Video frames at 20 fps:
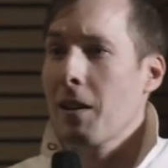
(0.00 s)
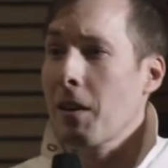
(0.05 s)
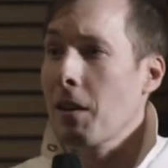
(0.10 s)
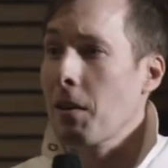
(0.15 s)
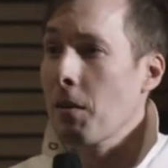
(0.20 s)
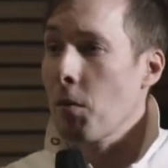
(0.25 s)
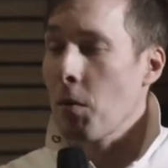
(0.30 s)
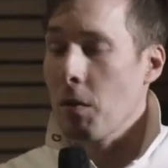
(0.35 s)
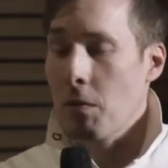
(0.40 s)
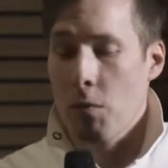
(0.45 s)
than
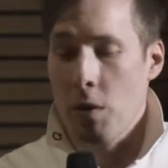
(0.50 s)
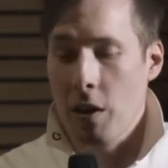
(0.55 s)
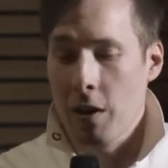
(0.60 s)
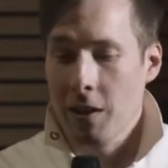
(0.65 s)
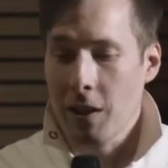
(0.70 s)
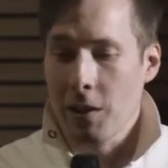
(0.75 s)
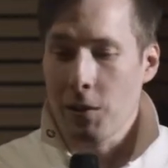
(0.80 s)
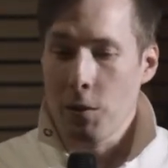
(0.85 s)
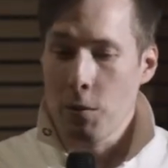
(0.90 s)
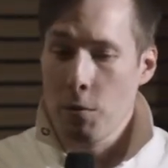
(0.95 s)
the
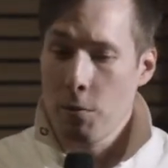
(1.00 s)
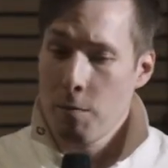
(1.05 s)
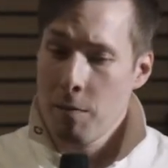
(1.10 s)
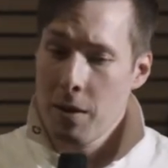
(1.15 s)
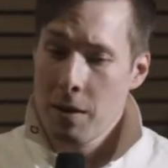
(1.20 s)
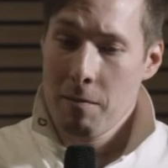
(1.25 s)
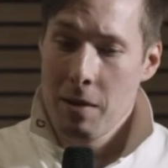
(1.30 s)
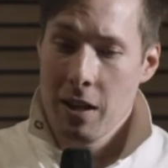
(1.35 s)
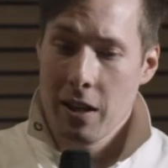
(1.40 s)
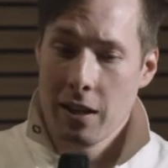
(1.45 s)
ones that you'd
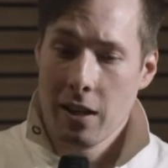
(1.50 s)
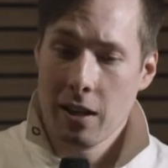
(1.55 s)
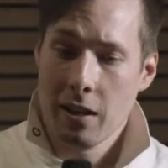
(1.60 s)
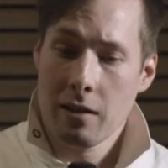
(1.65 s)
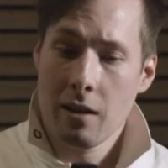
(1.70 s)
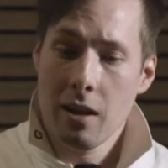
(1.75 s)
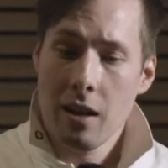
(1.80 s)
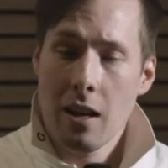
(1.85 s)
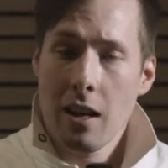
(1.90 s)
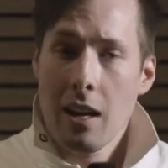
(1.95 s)
making,